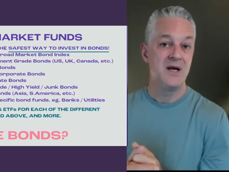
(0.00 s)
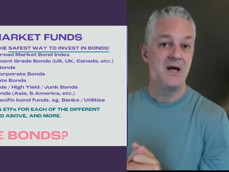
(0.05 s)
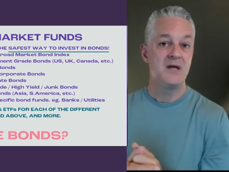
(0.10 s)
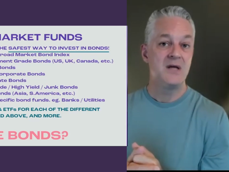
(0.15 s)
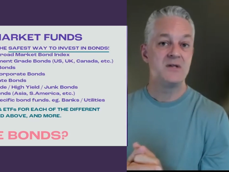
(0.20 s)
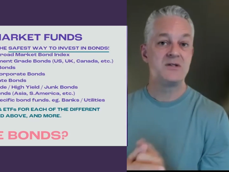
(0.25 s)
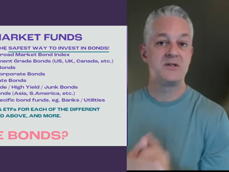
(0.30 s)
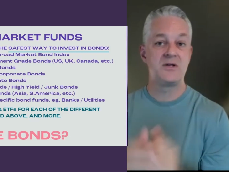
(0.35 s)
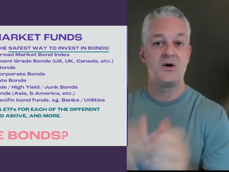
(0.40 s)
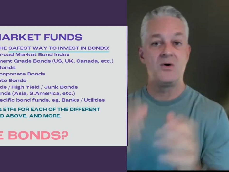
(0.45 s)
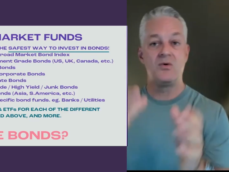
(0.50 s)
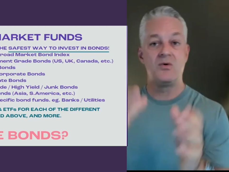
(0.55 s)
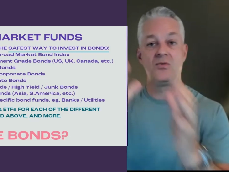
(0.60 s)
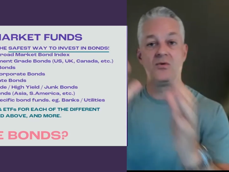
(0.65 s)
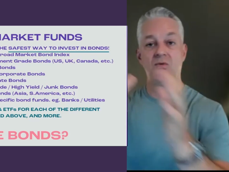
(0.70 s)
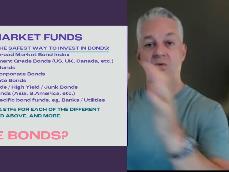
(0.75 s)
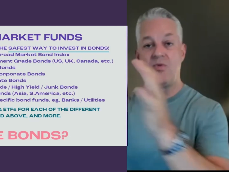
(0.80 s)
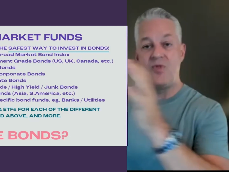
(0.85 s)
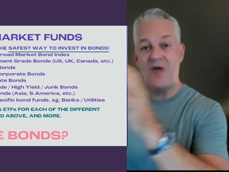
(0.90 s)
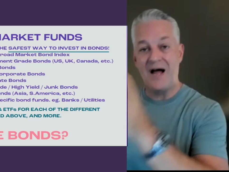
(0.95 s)
So
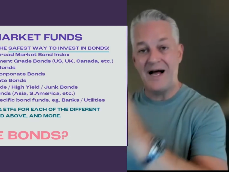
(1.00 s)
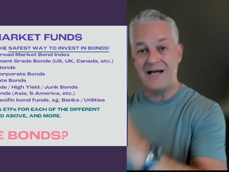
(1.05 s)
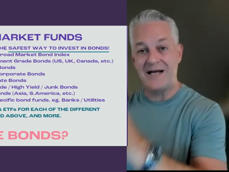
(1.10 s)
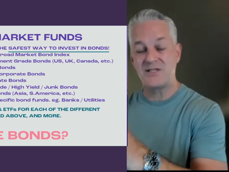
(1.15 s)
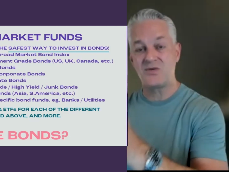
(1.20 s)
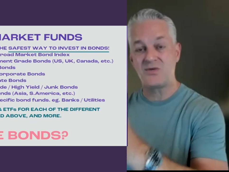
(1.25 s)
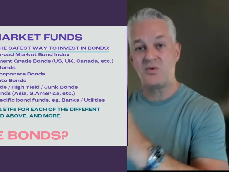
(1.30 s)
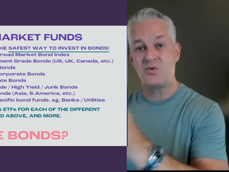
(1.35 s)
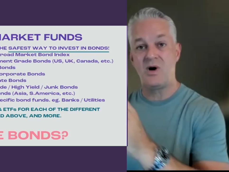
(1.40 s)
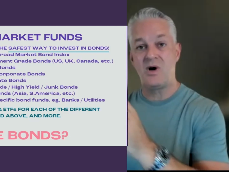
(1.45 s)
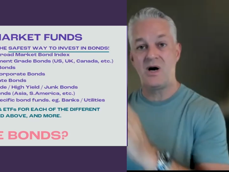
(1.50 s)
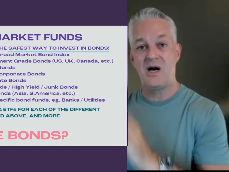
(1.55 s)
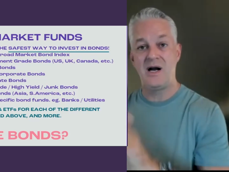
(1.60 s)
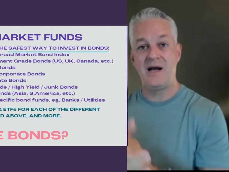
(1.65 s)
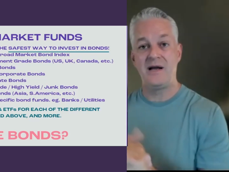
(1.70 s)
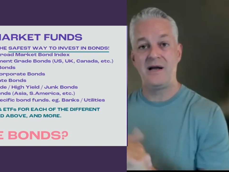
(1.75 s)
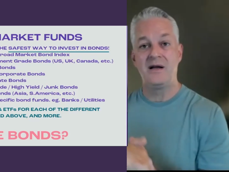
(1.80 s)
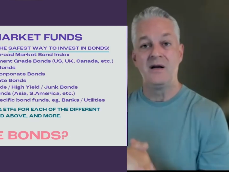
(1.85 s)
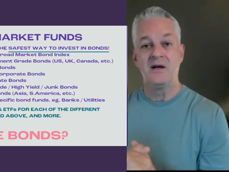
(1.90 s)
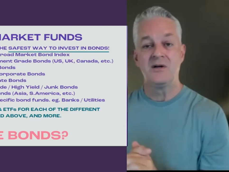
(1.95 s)
that's
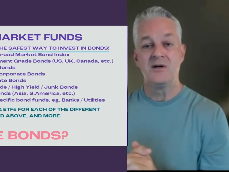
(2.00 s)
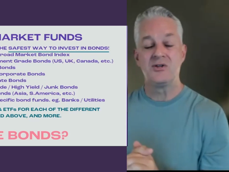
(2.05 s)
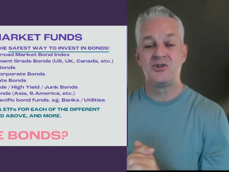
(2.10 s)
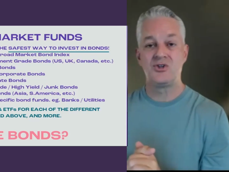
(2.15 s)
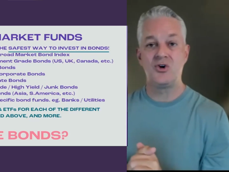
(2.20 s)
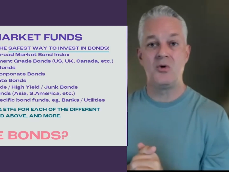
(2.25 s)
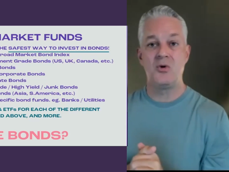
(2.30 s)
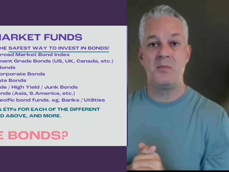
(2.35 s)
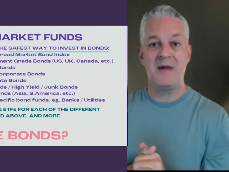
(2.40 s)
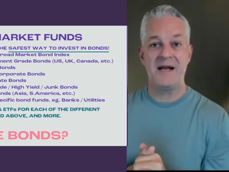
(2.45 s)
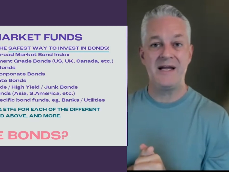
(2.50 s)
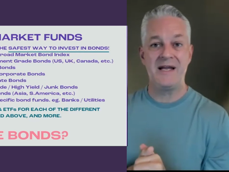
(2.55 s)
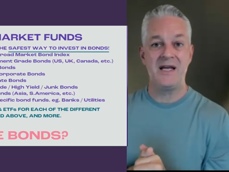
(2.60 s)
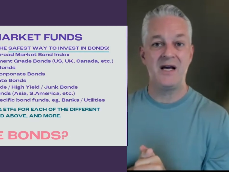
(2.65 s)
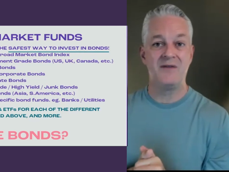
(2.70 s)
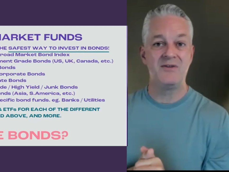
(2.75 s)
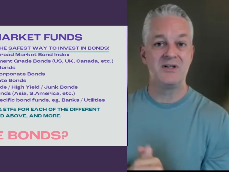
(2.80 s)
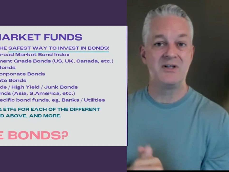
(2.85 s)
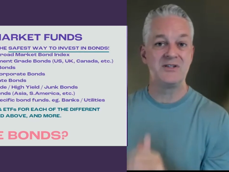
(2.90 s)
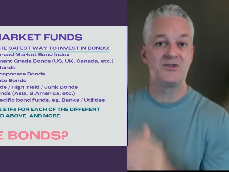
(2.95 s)
why so many
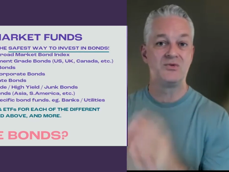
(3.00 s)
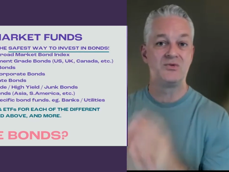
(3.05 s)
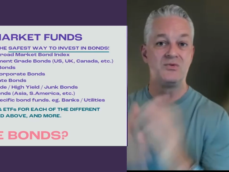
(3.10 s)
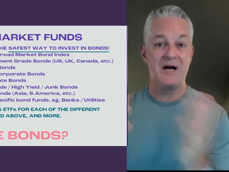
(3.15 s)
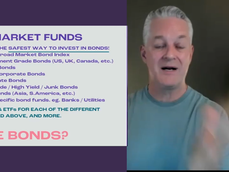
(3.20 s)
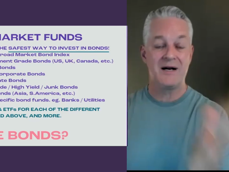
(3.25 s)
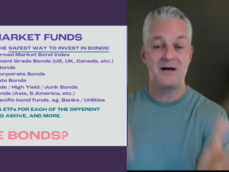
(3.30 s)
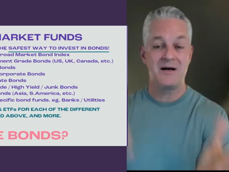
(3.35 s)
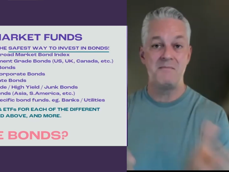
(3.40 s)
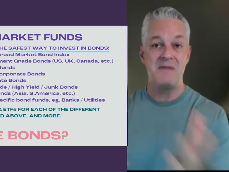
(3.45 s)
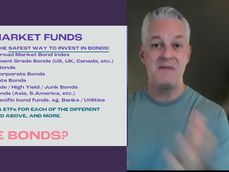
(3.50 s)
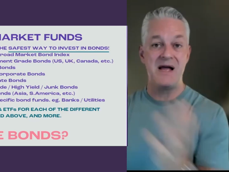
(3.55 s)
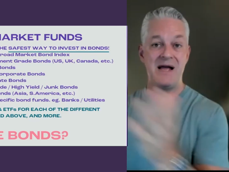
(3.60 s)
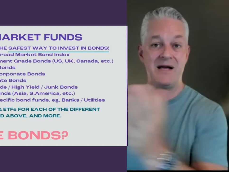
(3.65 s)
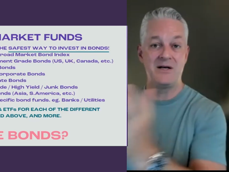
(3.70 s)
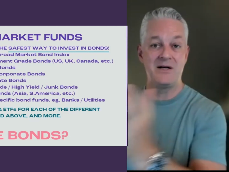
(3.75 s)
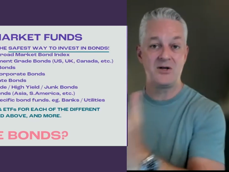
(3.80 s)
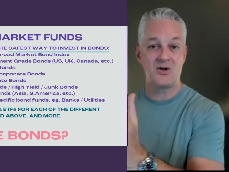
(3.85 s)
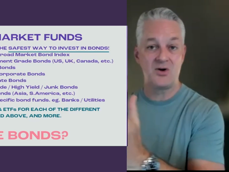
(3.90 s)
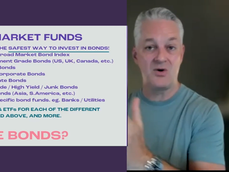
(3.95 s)
of us
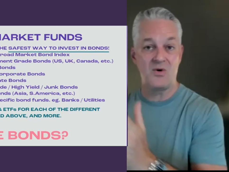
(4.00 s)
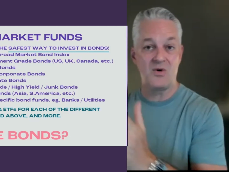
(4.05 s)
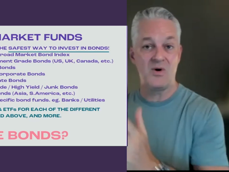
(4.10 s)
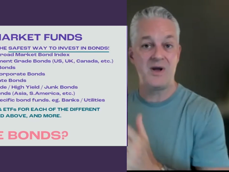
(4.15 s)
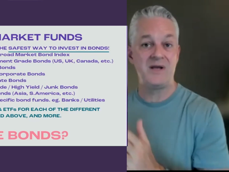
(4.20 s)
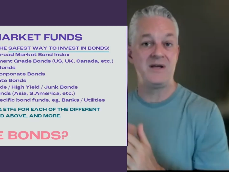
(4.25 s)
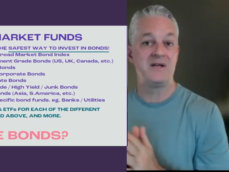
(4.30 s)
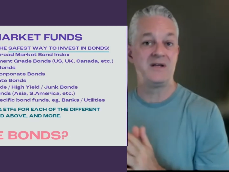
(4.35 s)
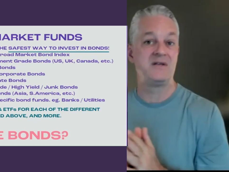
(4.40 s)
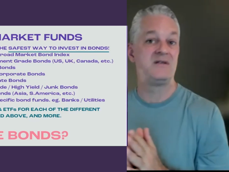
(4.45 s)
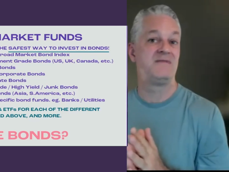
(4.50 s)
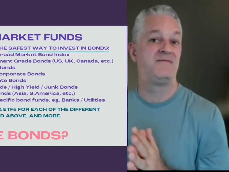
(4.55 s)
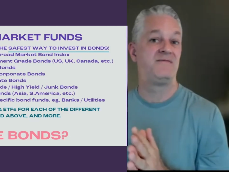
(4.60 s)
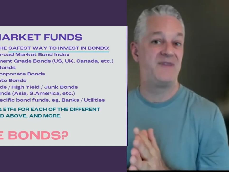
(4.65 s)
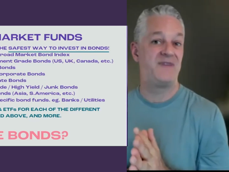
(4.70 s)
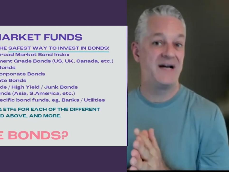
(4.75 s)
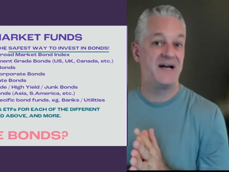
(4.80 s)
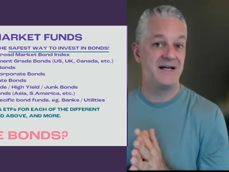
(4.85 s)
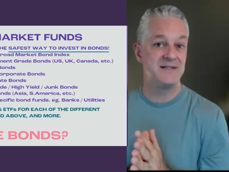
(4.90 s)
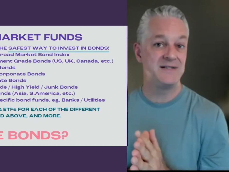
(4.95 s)
recommend going into
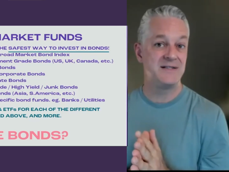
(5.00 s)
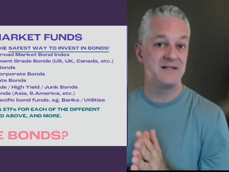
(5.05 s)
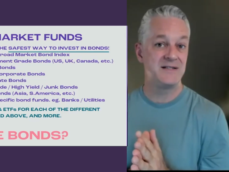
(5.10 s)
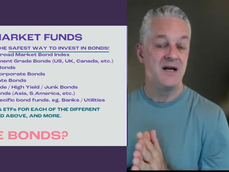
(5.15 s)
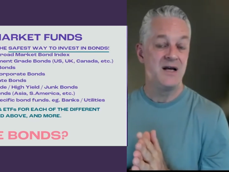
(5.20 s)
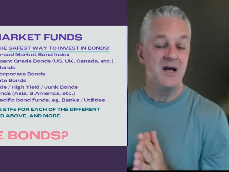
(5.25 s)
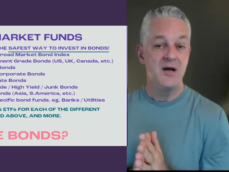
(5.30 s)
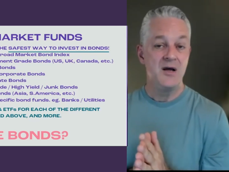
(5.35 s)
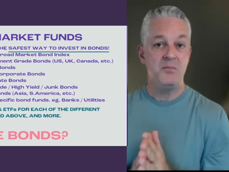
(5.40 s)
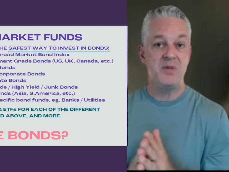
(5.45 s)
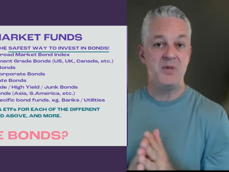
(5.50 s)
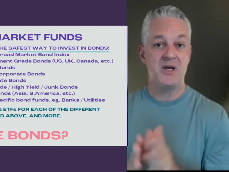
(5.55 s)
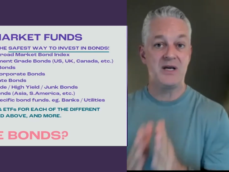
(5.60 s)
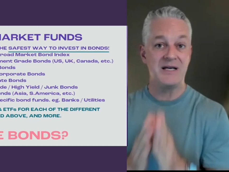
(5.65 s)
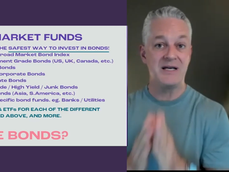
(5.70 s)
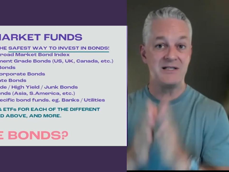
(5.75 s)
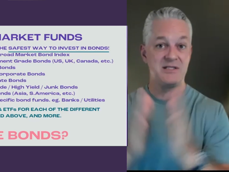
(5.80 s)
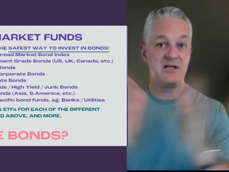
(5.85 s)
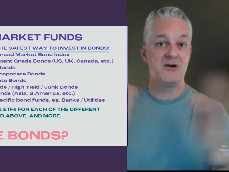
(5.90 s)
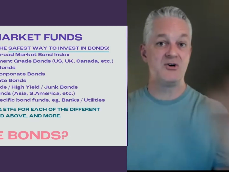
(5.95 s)
funds,
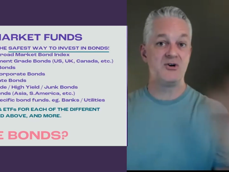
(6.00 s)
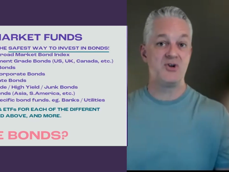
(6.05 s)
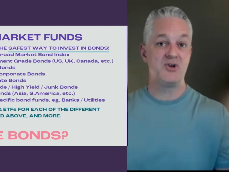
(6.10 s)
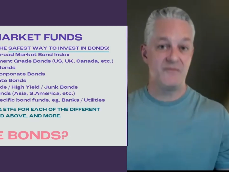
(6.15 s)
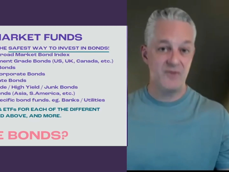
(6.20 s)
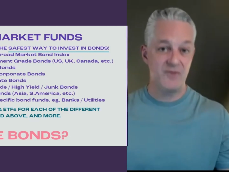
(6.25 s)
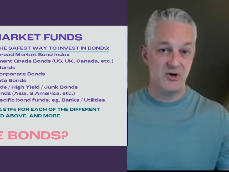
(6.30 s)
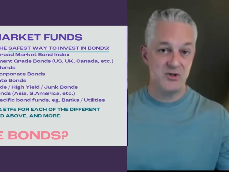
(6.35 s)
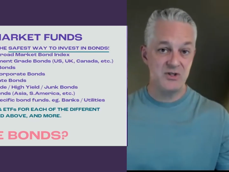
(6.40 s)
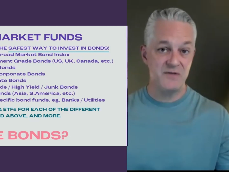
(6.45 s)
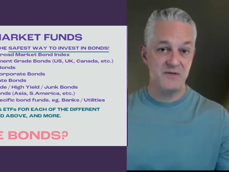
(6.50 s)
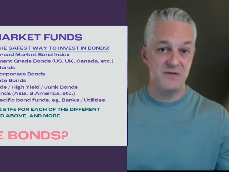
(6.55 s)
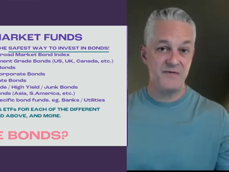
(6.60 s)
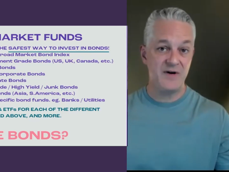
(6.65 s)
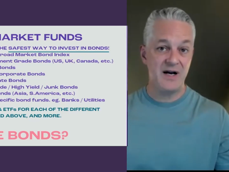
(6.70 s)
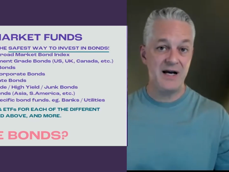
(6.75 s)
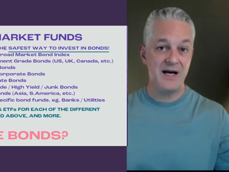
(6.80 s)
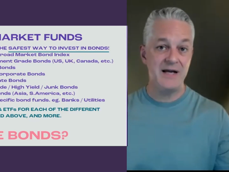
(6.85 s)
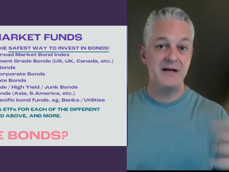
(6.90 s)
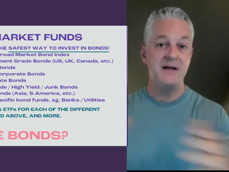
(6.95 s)
because they're
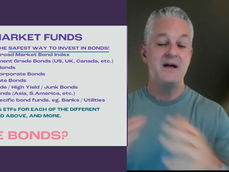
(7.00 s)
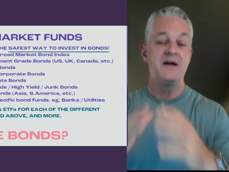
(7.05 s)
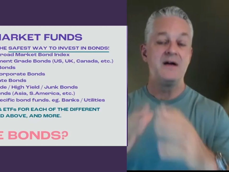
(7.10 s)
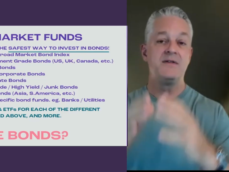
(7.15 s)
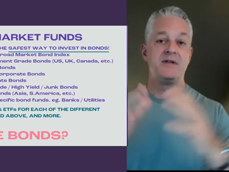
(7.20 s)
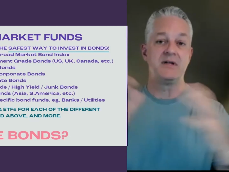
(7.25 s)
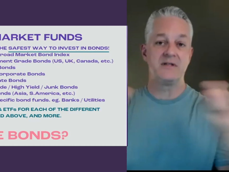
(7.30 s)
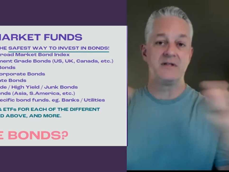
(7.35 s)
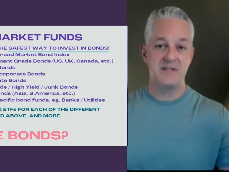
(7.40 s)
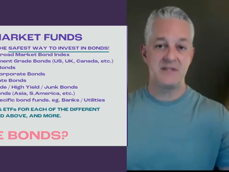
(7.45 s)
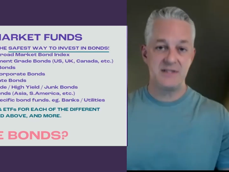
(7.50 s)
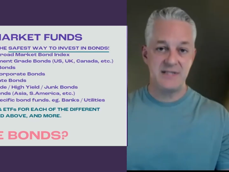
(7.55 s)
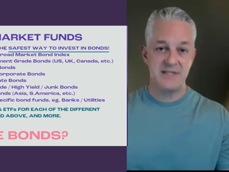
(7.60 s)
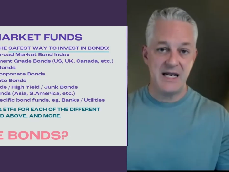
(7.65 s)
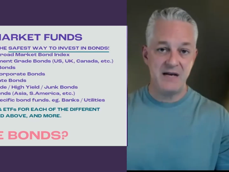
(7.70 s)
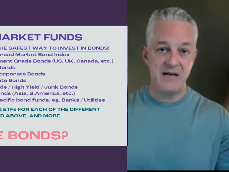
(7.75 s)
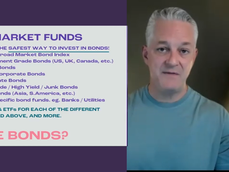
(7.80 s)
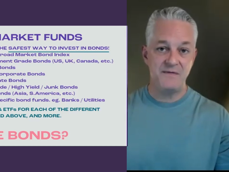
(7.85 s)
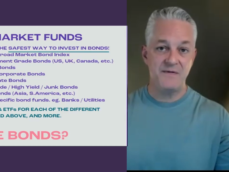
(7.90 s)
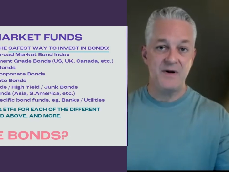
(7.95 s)
diversified, they're
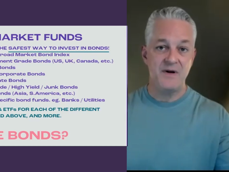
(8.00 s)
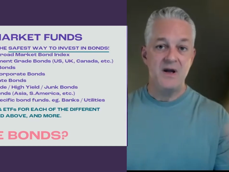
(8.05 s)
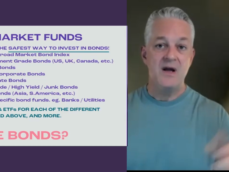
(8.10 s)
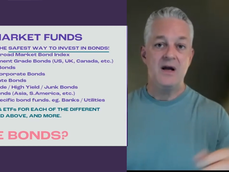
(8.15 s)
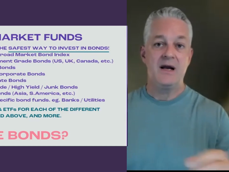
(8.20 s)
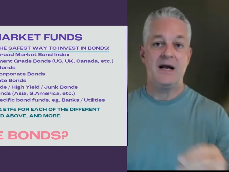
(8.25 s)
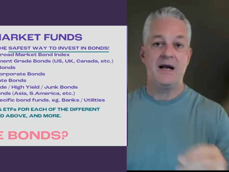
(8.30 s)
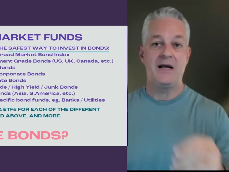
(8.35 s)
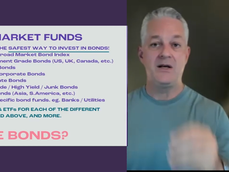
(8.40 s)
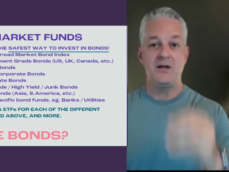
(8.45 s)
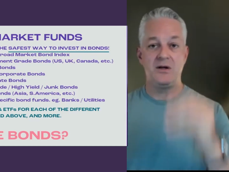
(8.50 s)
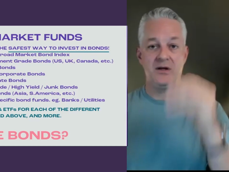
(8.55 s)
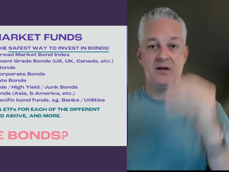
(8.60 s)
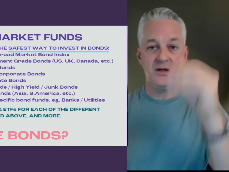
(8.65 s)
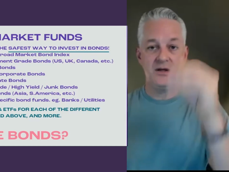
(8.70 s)
safe, and